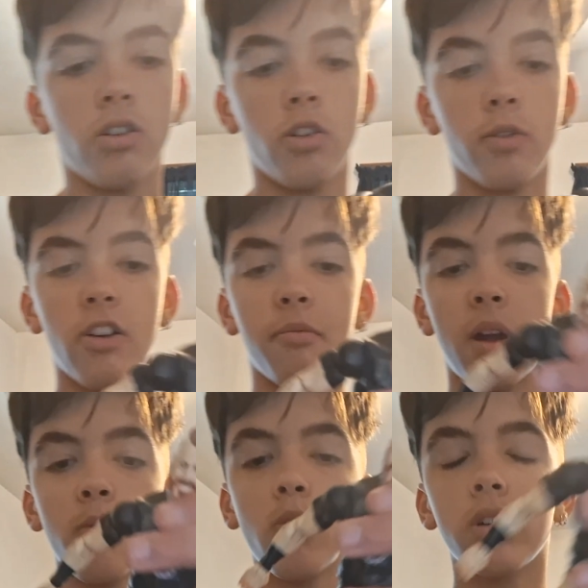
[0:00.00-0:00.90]
Here we have
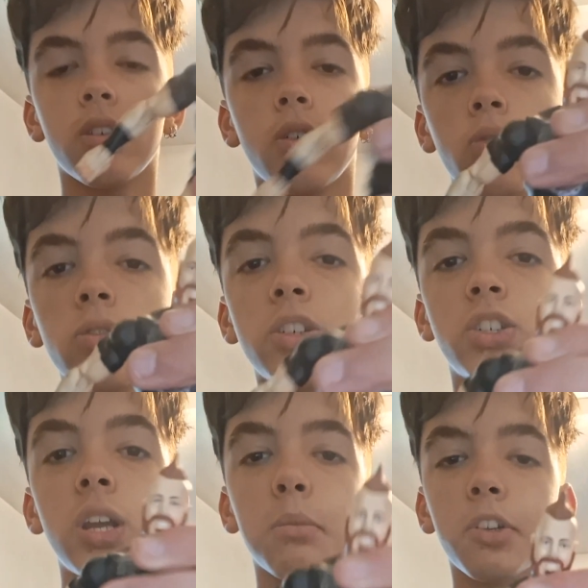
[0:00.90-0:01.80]
my one and only
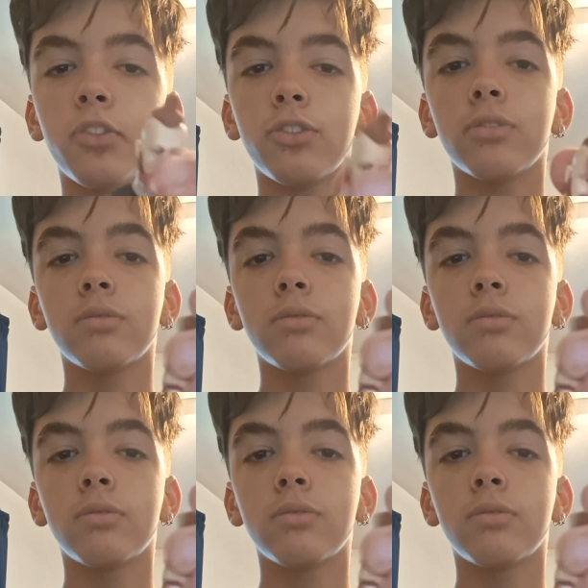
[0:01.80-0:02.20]
Sheamus.